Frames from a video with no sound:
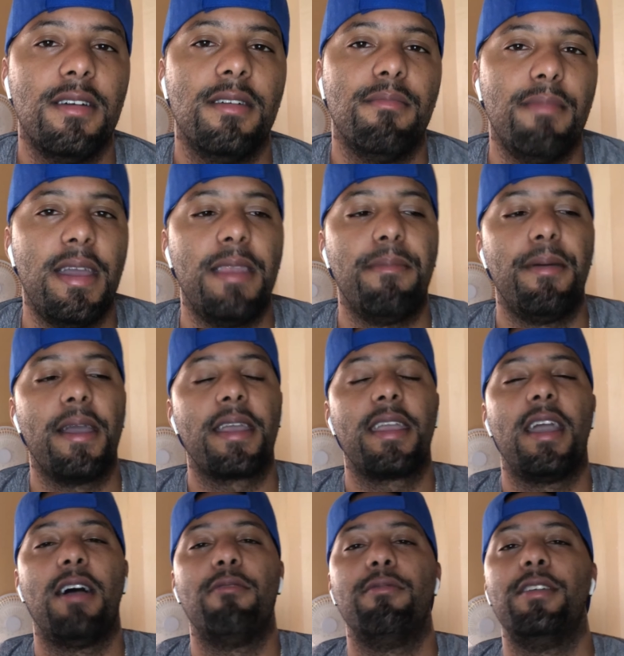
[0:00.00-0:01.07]
Manny
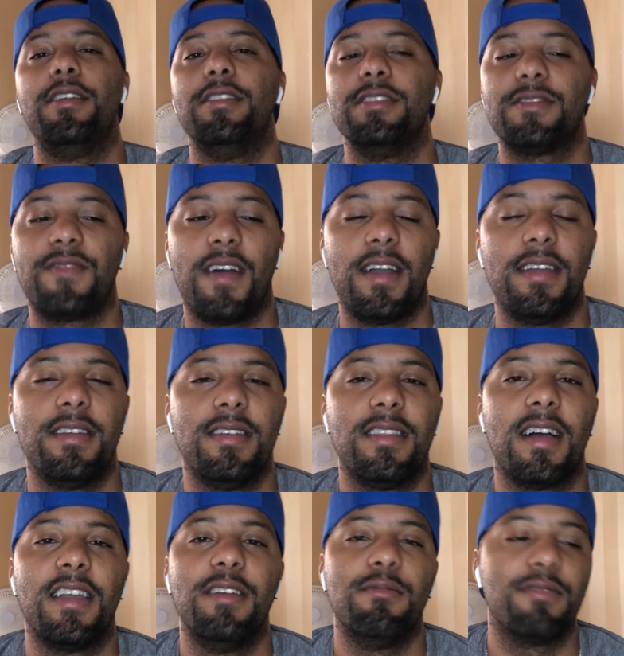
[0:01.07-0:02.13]
Pacquiao winning this fight?
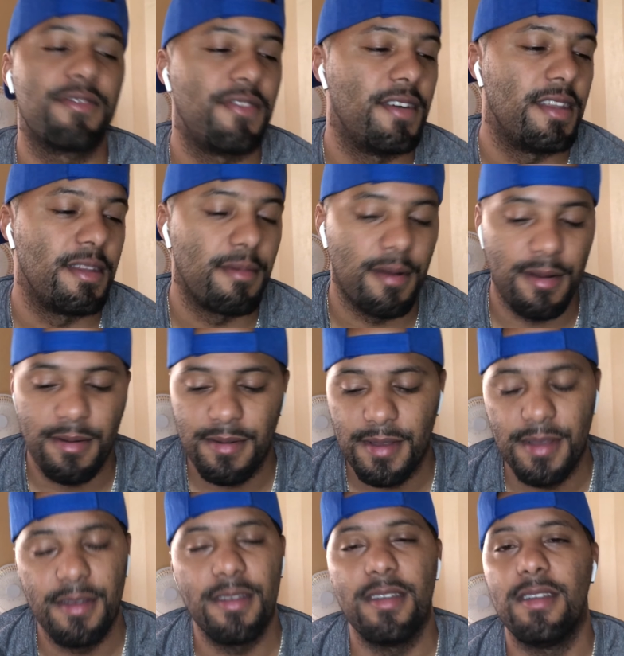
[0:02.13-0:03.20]
Like, it was funny, bro.
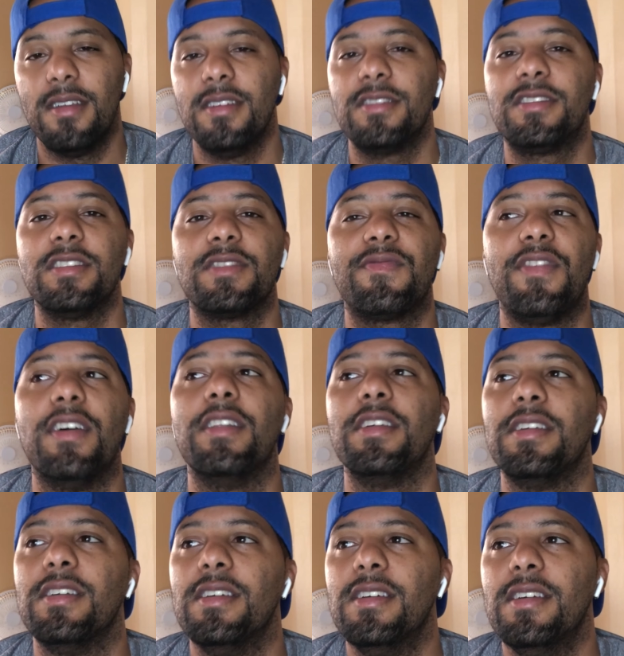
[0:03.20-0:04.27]
It, it's just
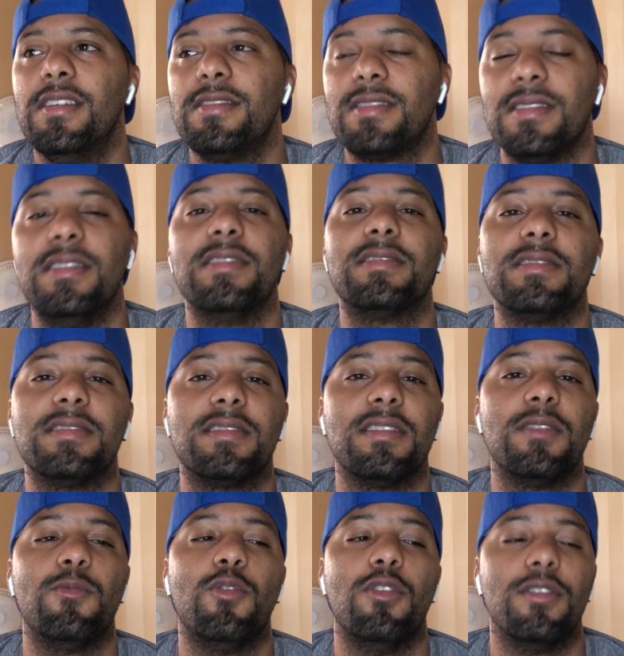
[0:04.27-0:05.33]
funny to listen to
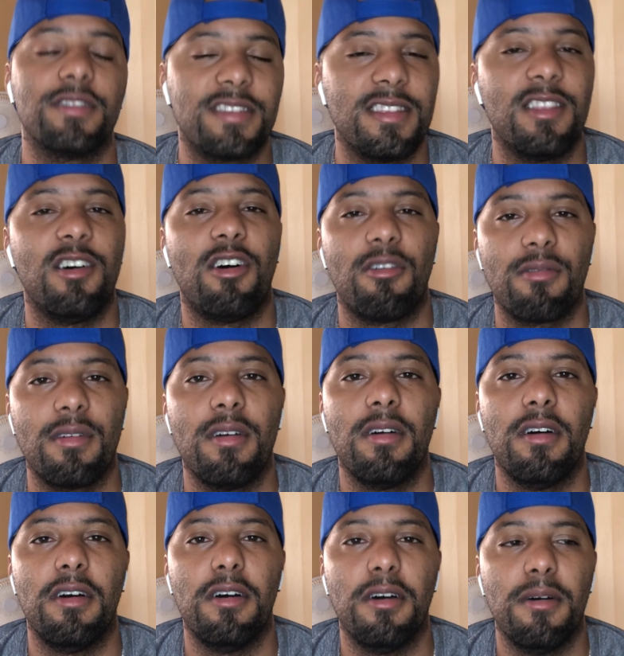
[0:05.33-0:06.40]
the Warrens and Lara
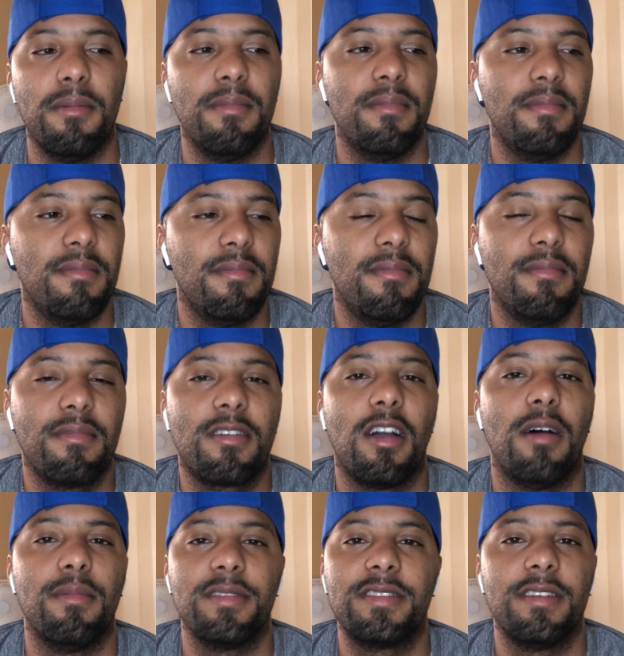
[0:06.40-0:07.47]
um,
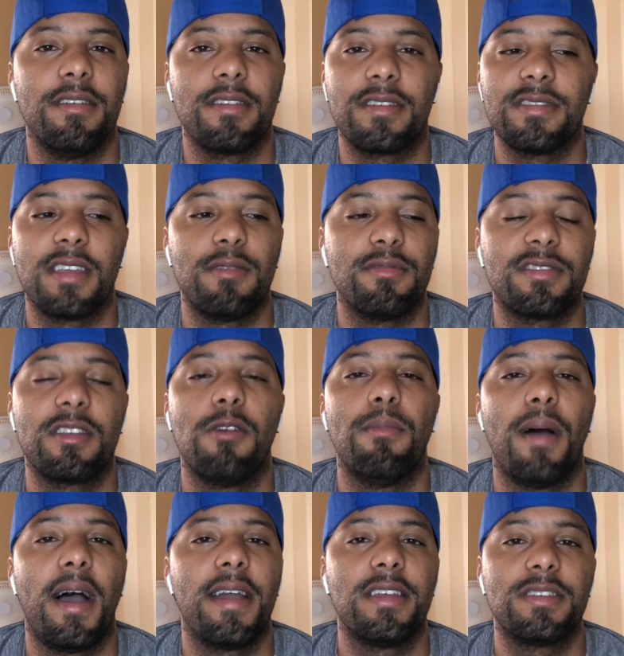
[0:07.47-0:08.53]
commentary because they were so
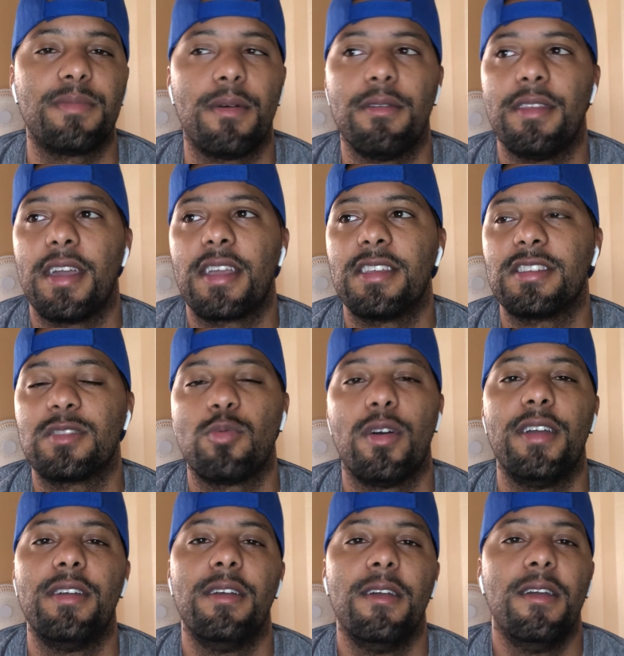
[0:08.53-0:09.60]
biased, bro, and they could
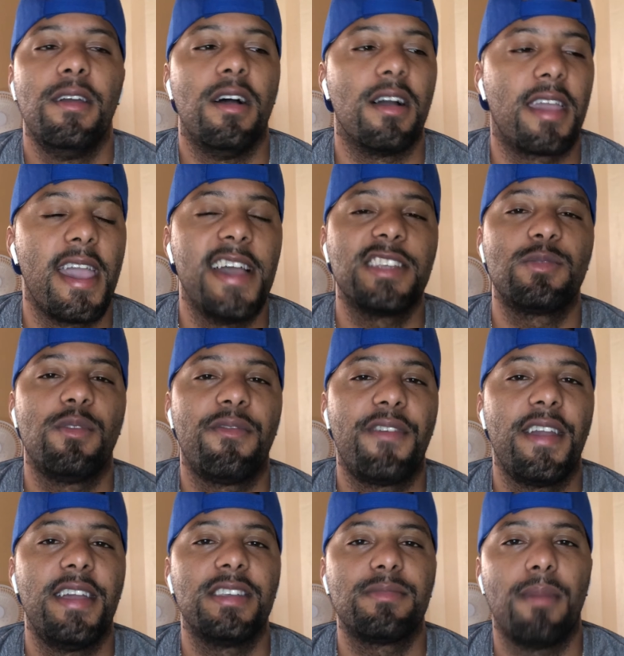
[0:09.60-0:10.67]
sway a casual
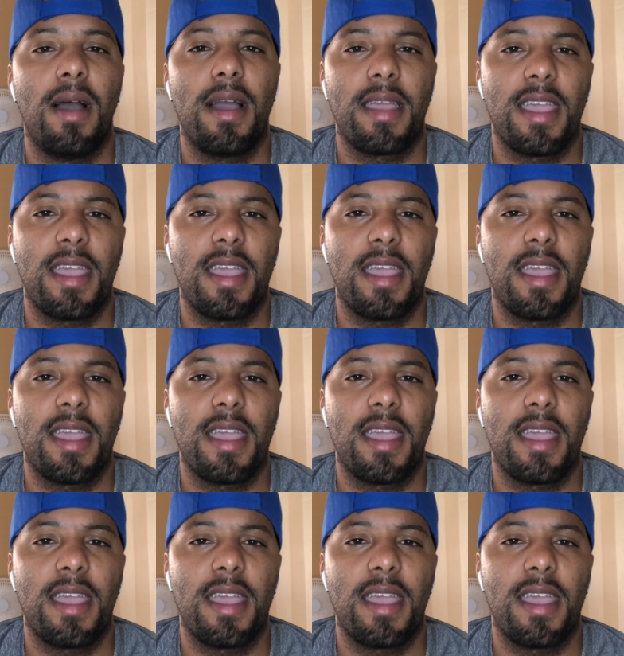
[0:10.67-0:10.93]
fan's mind.